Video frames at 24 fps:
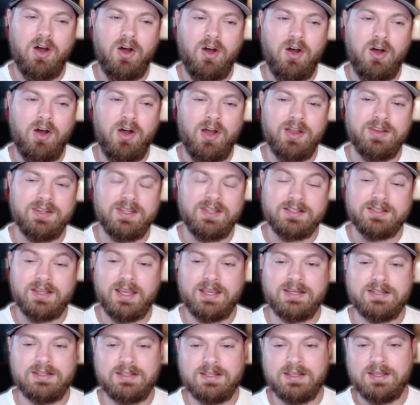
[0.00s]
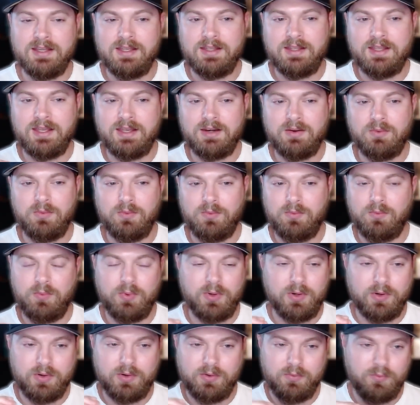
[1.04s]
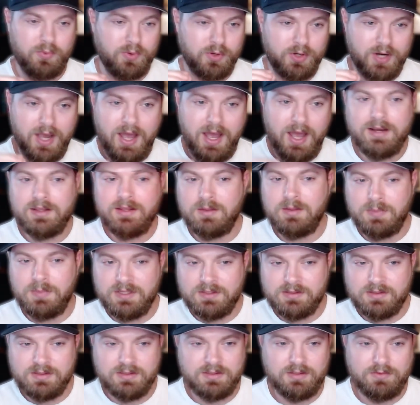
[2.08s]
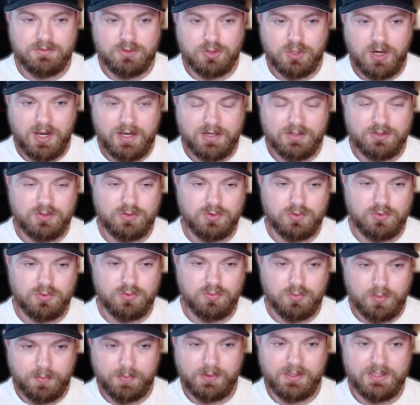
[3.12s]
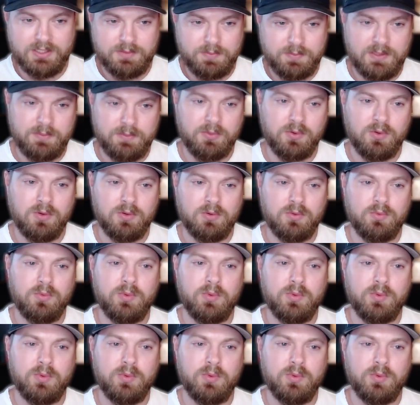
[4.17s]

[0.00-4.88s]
on this idea that we're not in the business of trying to replace people.